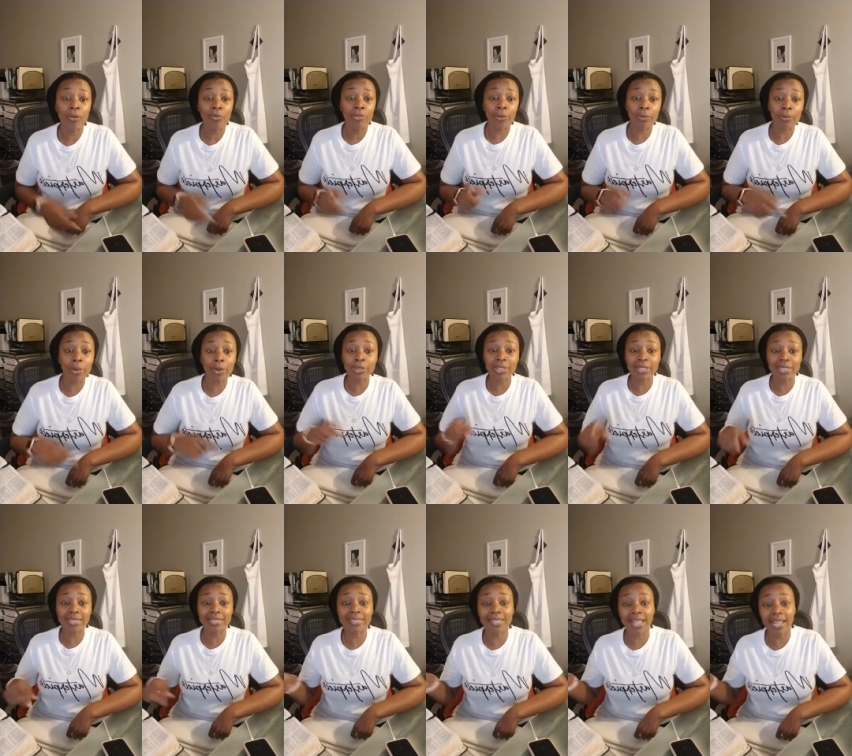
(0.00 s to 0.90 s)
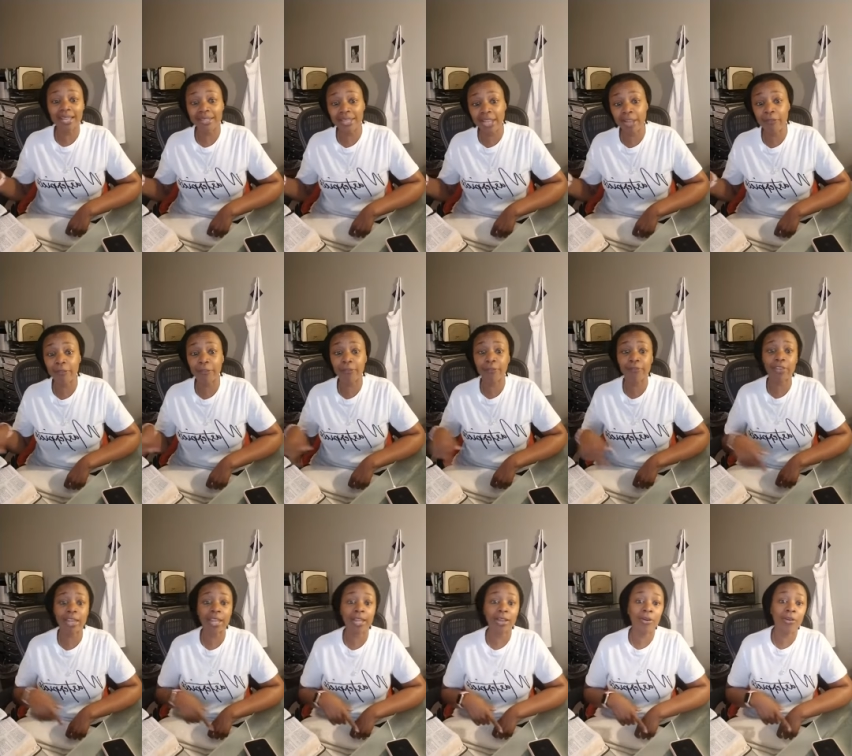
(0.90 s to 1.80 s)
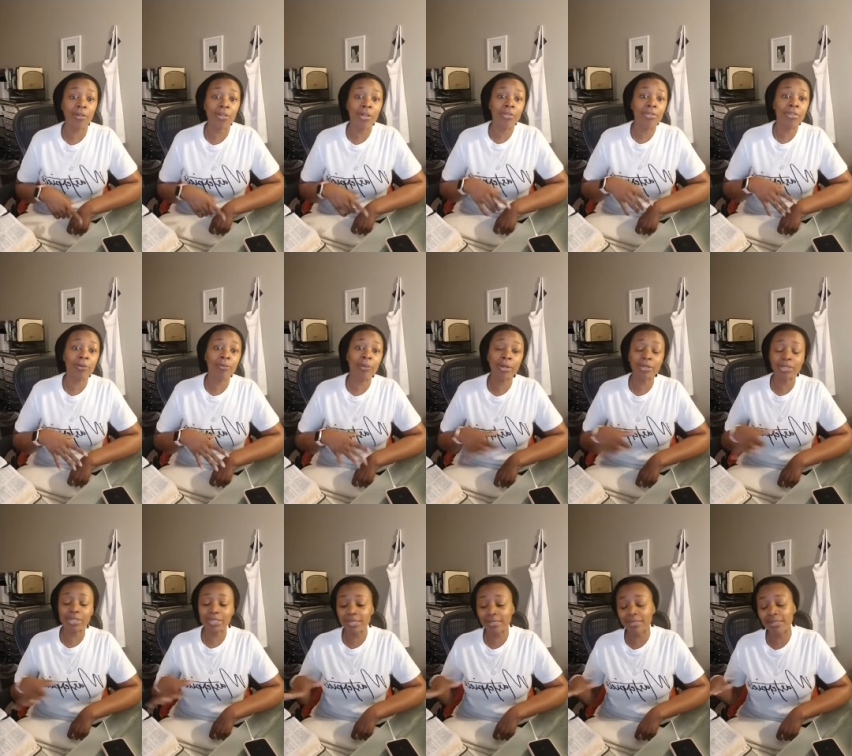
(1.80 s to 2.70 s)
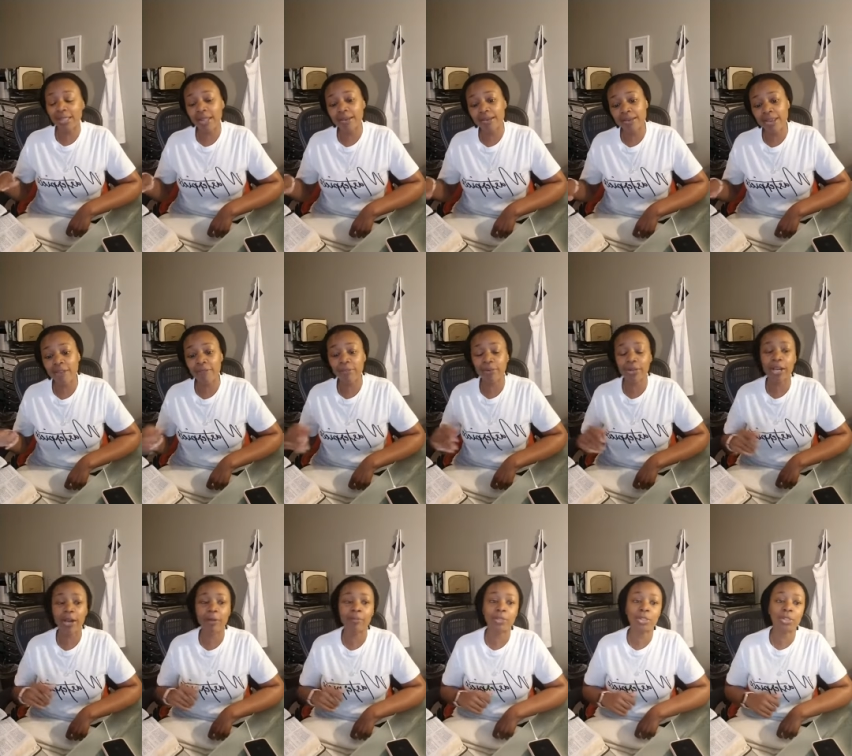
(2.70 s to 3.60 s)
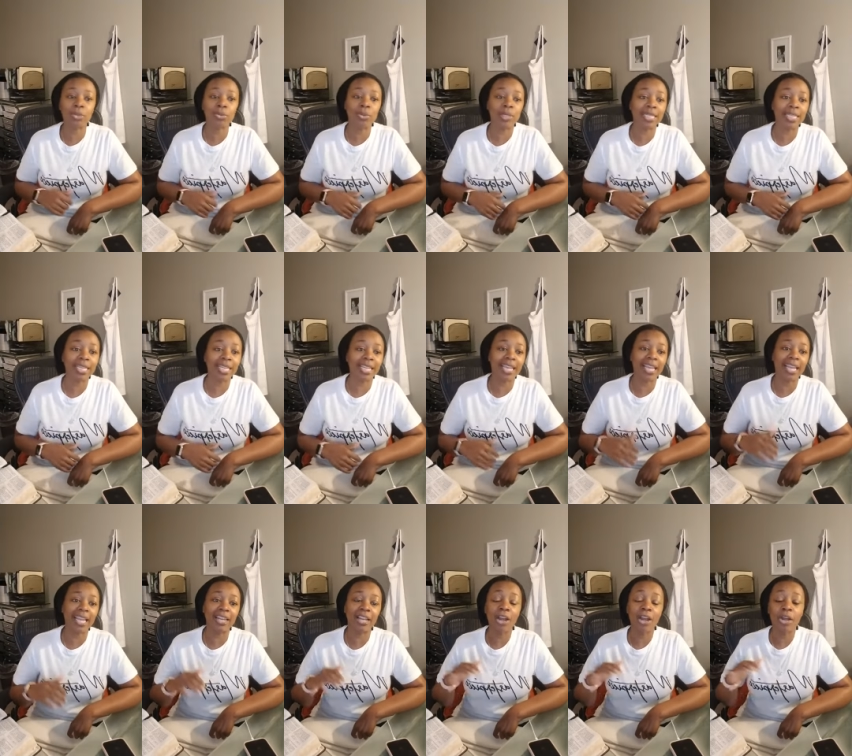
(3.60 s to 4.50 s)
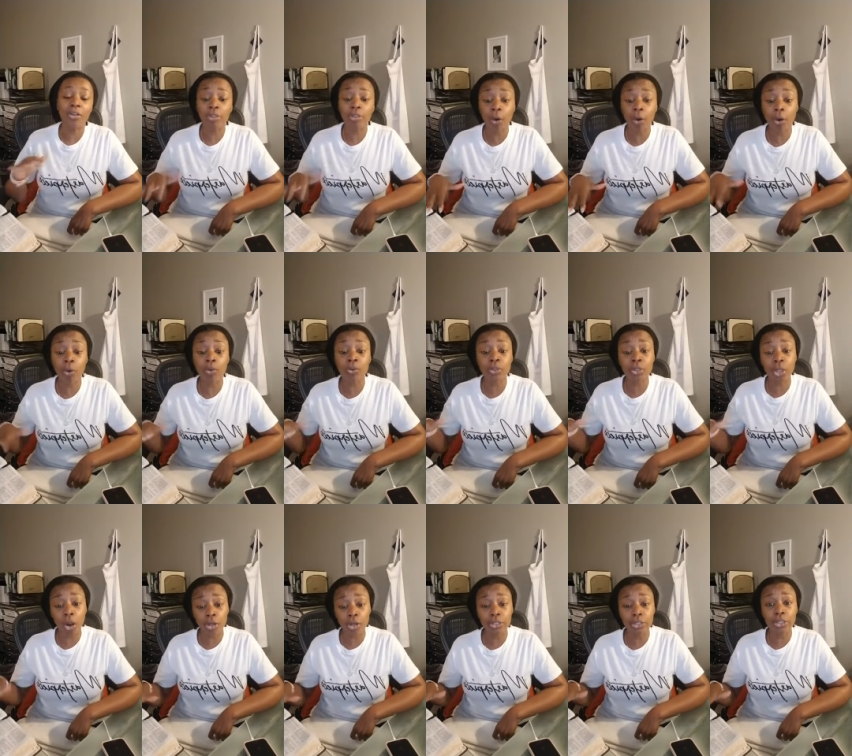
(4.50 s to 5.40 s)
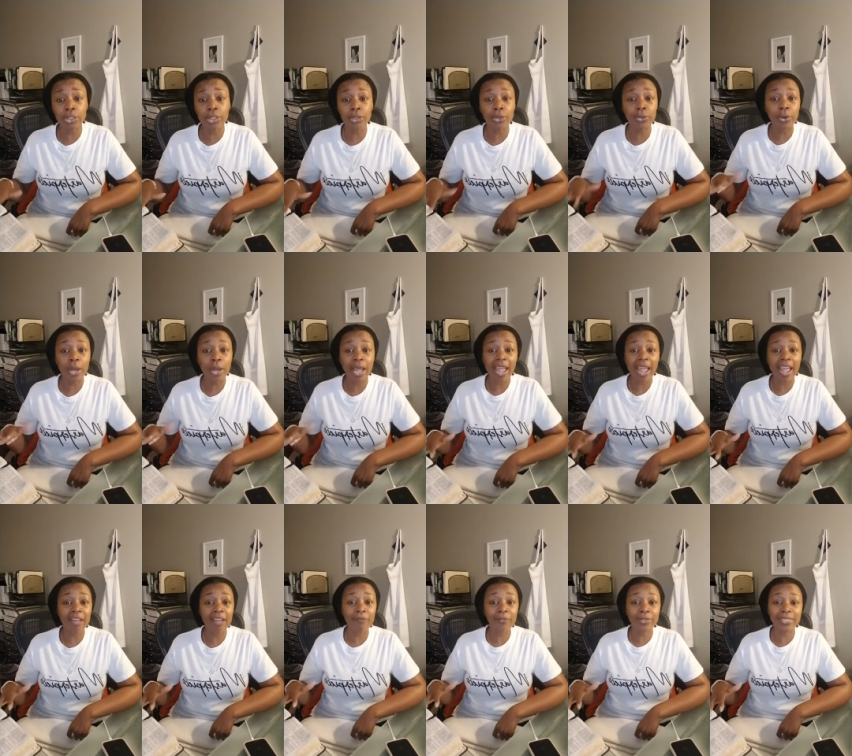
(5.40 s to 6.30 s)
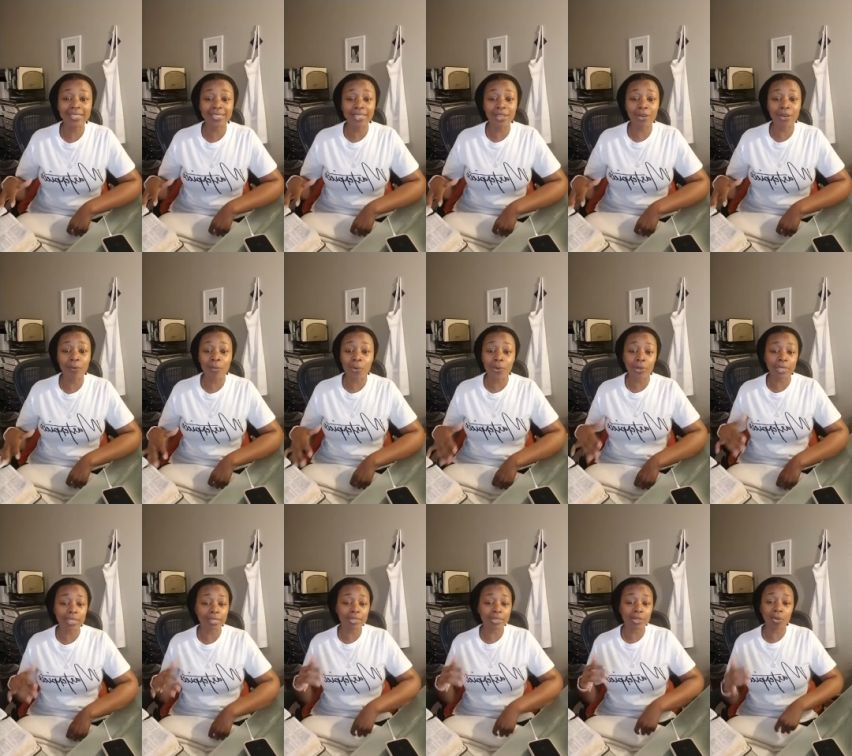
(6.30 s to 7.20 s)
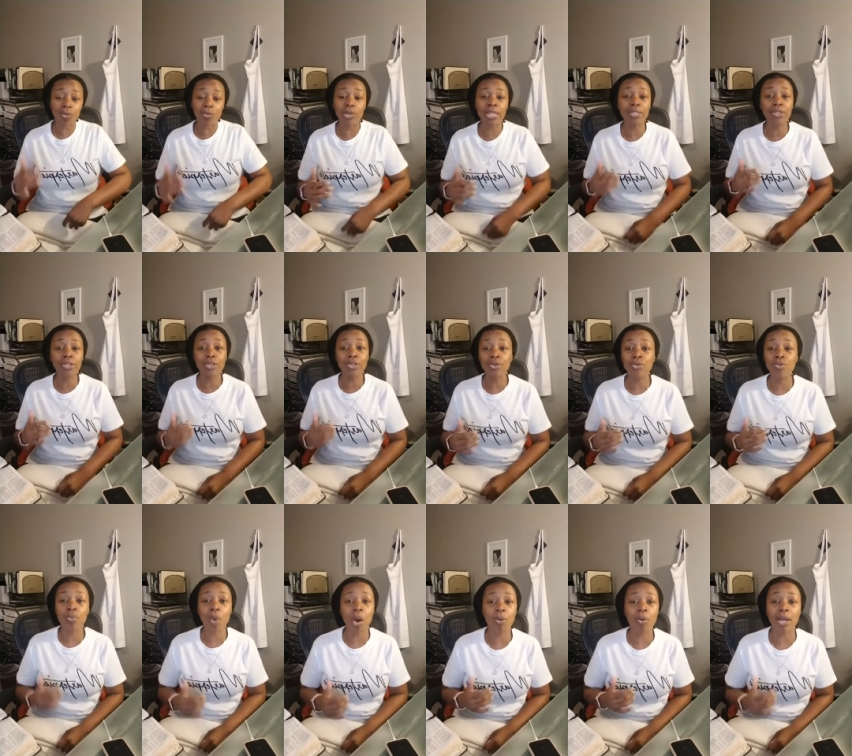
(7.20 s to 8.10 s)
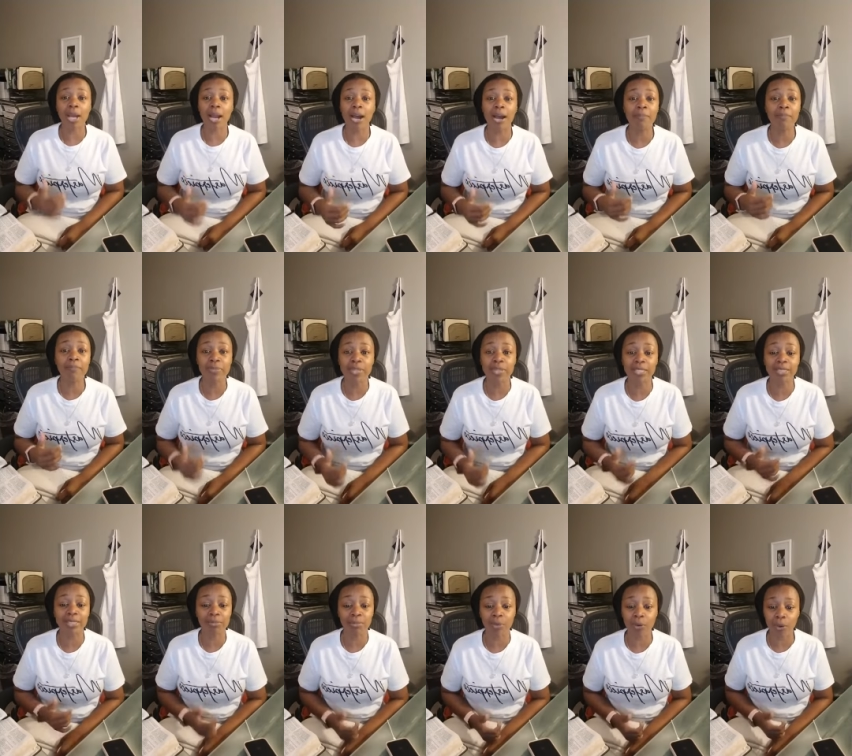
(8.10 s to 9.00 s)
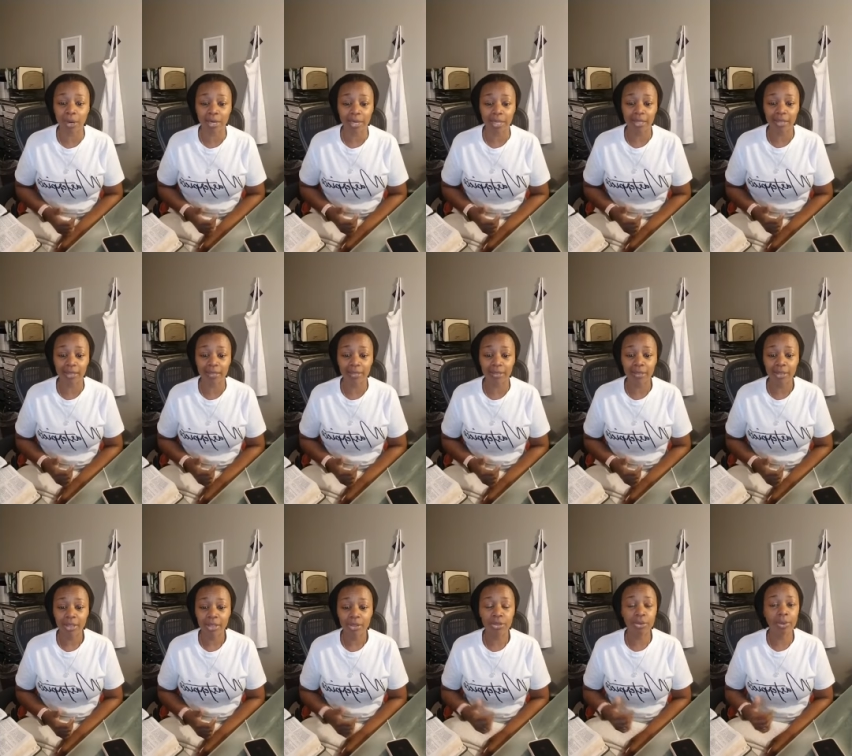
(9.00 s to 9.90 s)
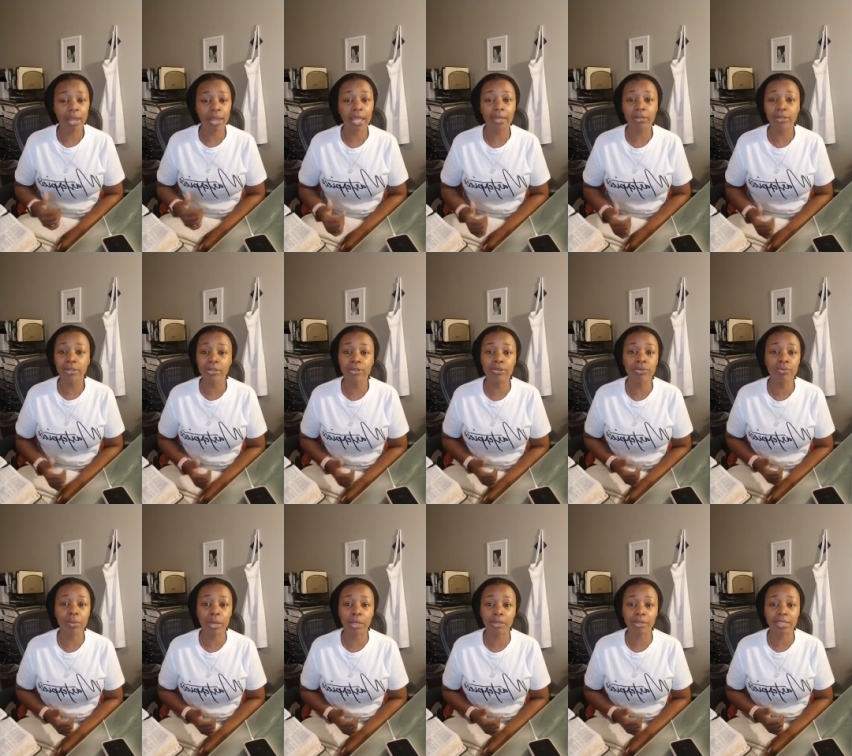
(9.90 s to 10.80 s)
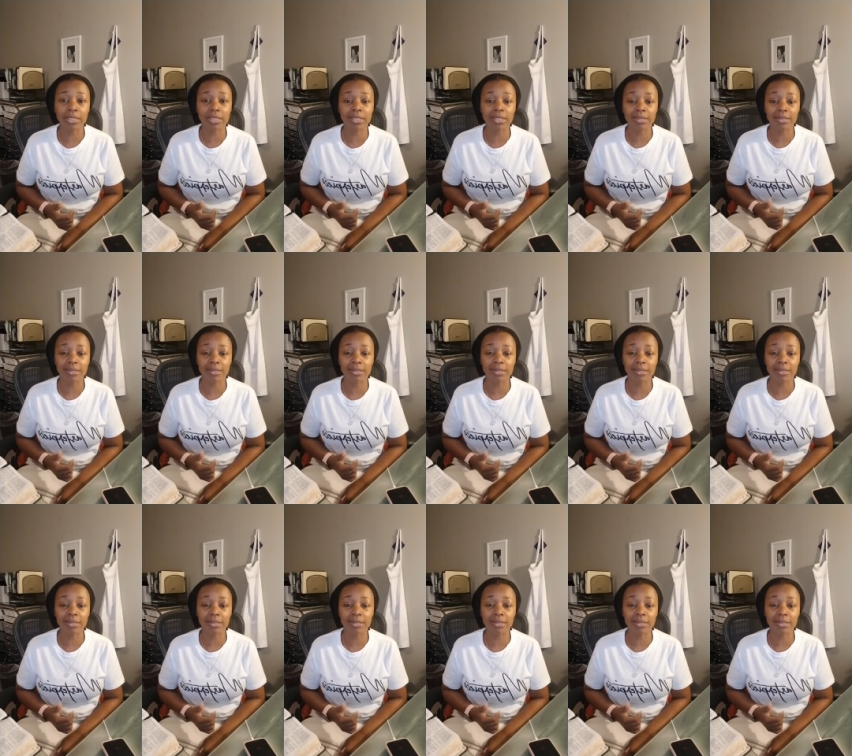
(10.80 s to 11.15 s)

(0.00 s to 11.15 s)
The mercies that never fail, the mercies that never come to an end, those are new every single morning. So when you woke up this morning, you had new mercies.